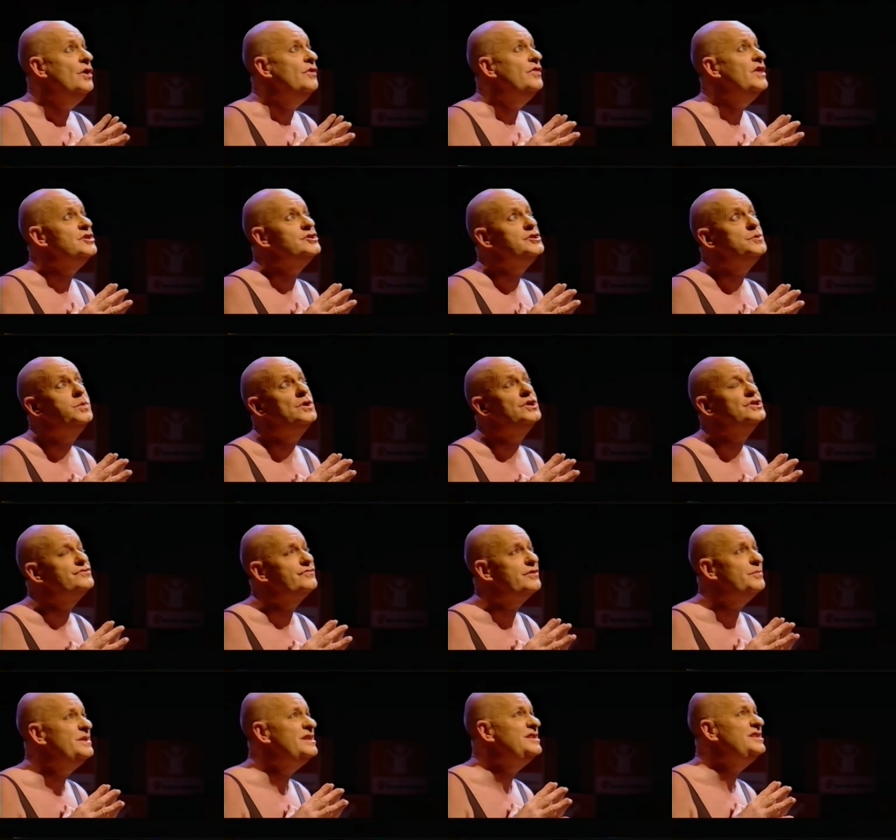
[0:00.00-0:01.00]
There she was
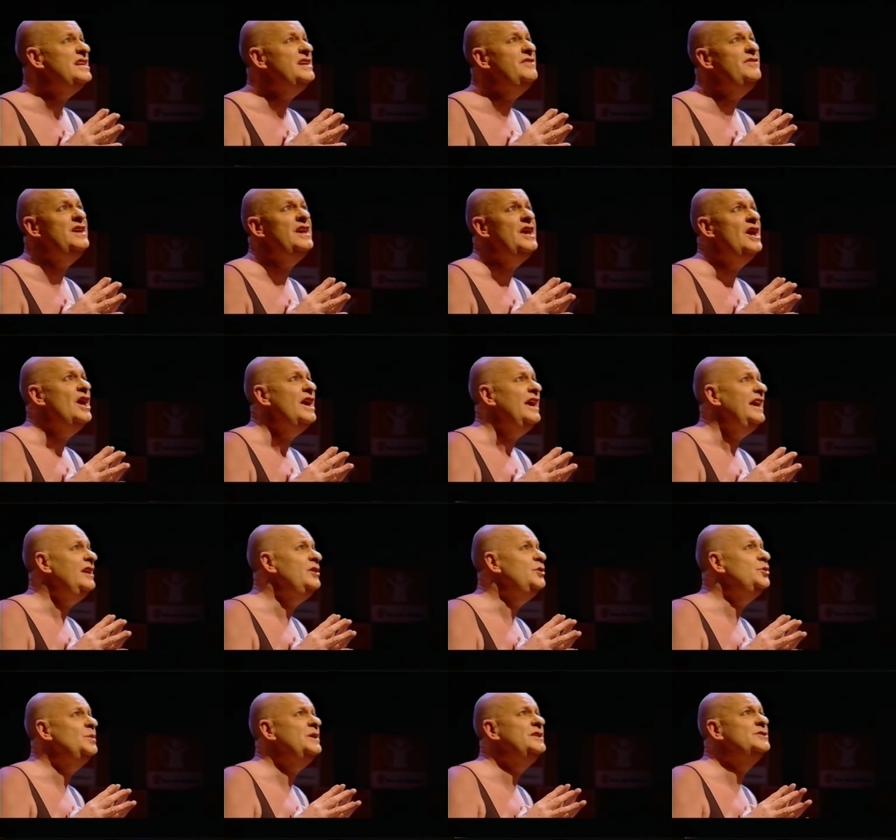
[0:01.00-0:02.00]
from the TV
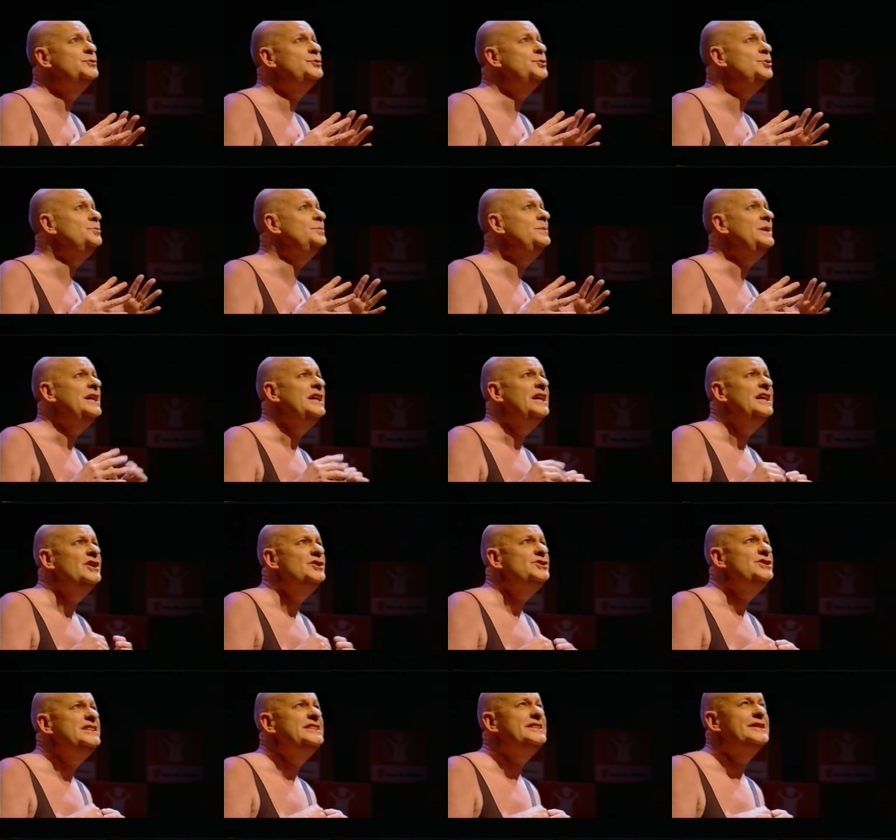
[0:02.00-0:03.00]
into his room.
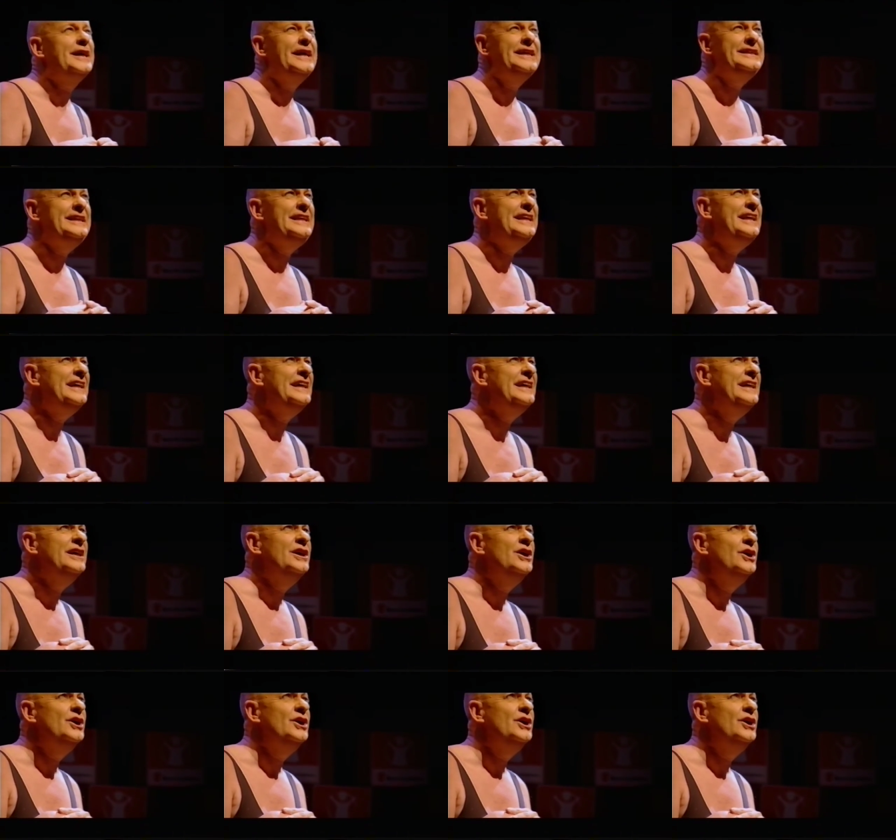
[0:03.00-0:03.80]
She's right here.